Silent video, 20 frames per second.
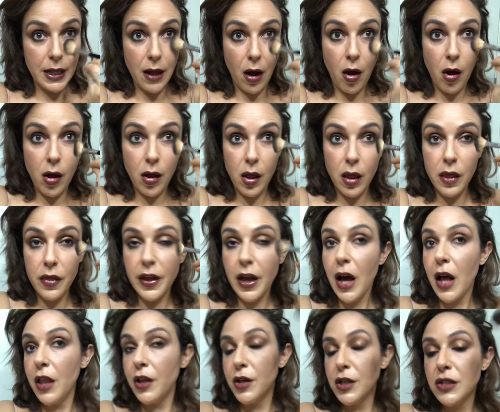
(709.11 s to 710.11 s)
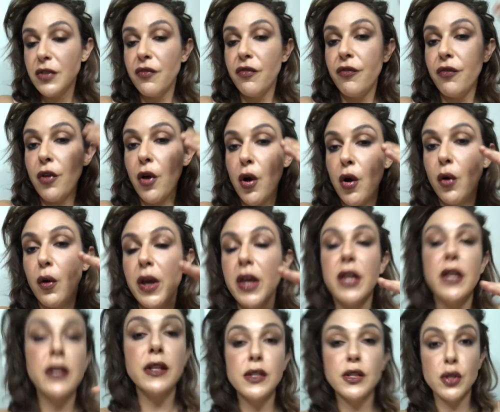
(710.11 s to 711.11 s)
All the colors flow
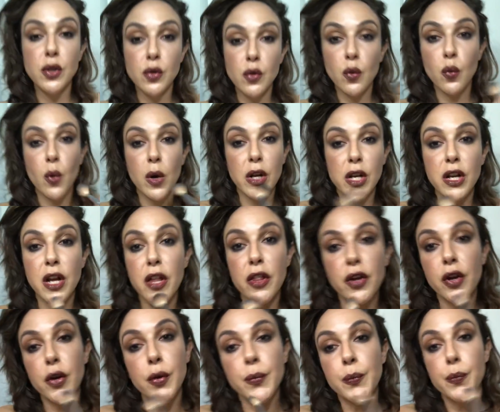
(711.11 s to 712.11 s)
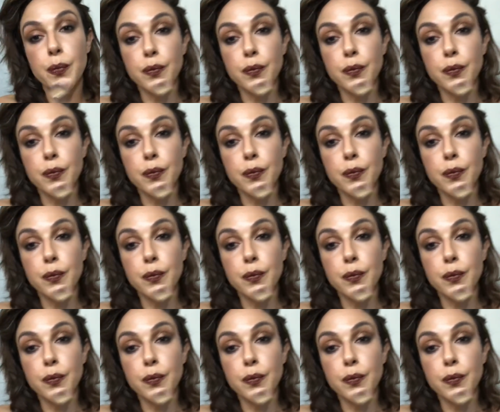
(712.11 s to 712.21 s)
into one another,